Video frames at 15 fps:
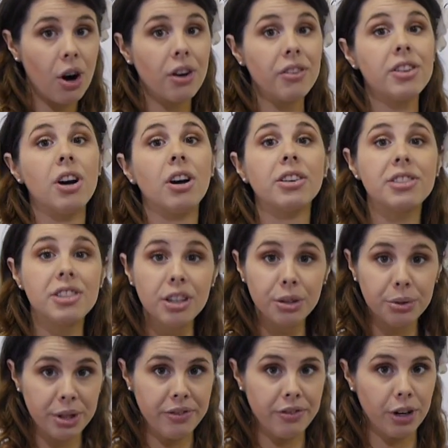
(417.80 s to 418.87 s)
are the
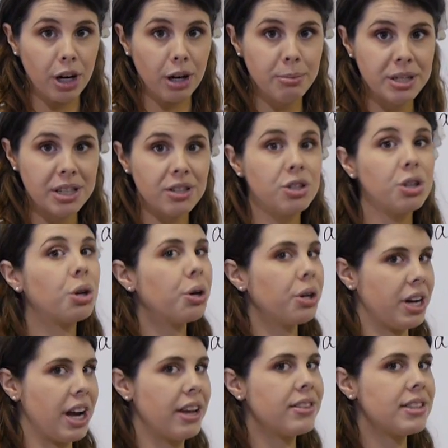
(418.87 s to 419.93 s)
auxiliary verbs to
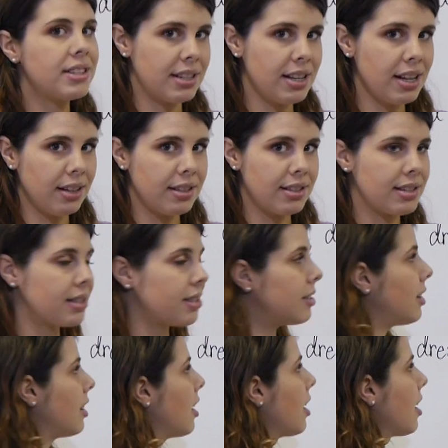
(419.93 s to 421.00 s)
create tense.
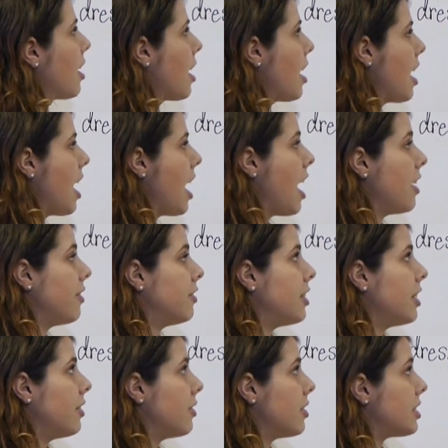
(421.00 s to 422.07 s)
And
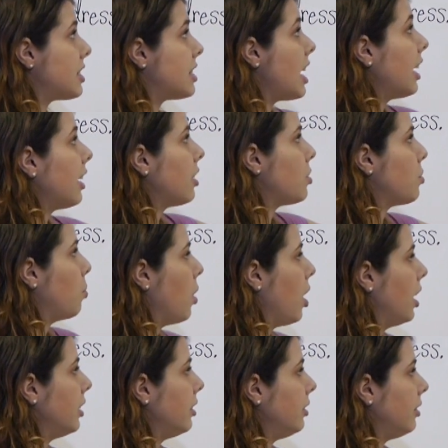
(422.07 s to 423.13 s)
then the second
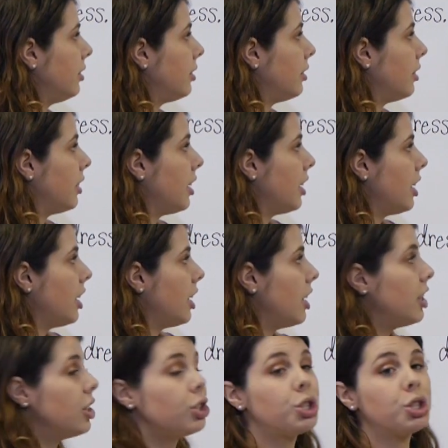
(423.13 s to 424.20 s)
one
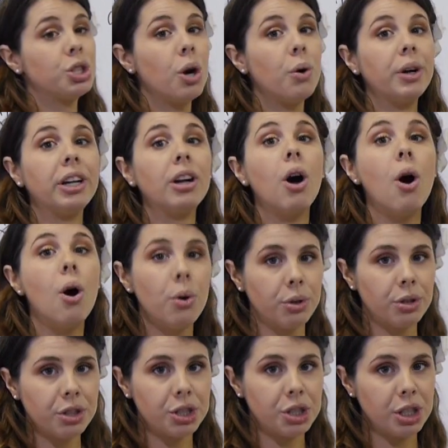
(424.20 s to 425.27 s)
is showing
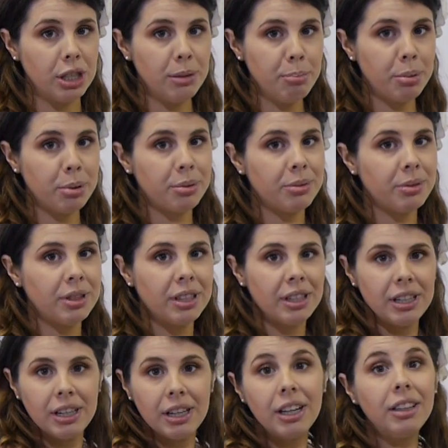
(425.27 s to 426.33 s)
ownership,
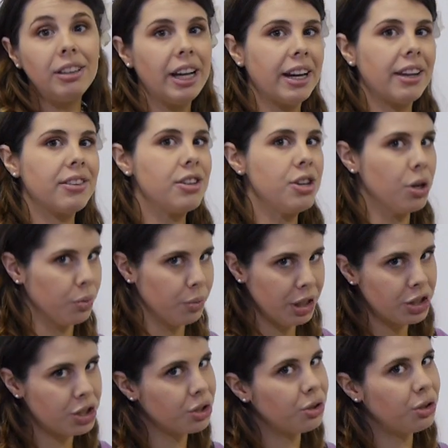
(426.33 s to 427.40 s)
like the
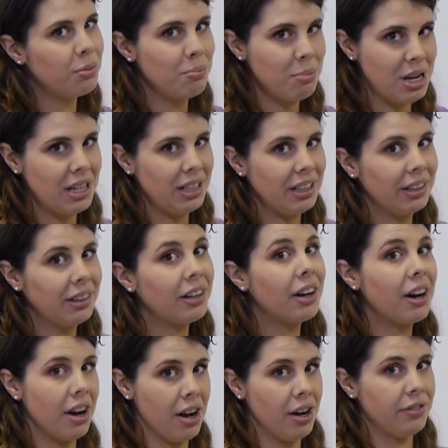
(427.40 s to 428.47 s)
original meaning
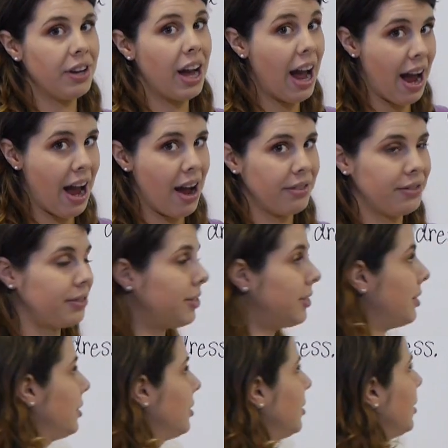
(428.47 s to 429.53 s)
of have.
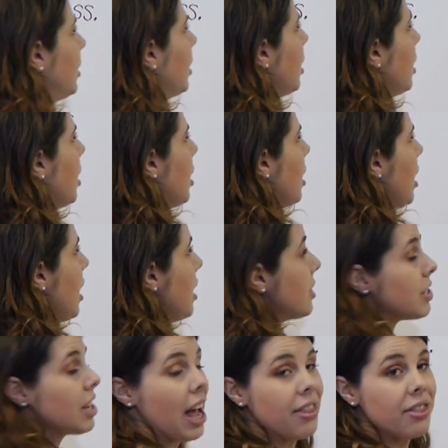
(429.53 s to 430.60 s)

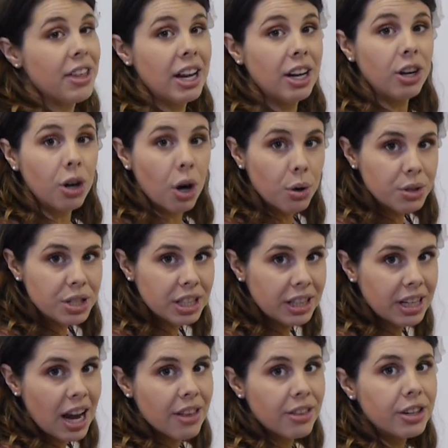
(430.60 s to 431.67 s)
And they go
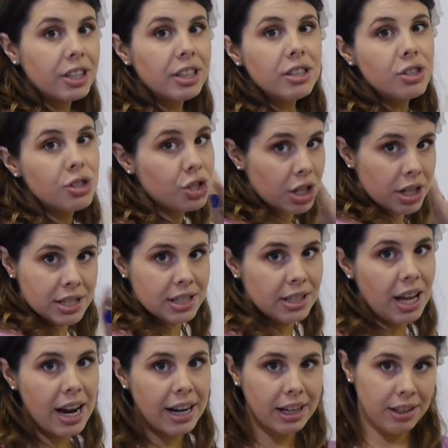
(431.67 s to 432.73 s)
together
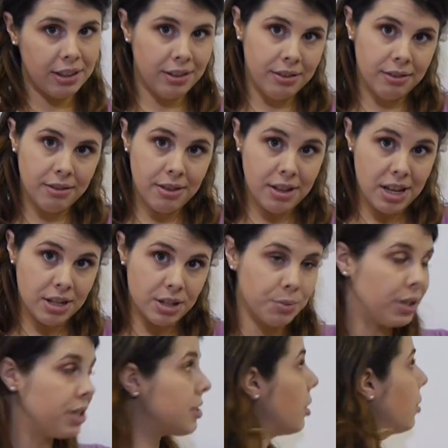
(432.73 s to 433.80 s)
just like in these
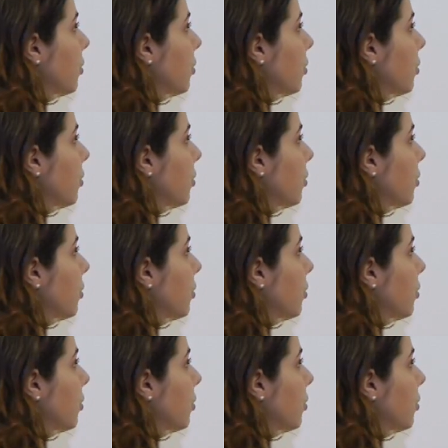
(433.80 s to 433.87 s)
ones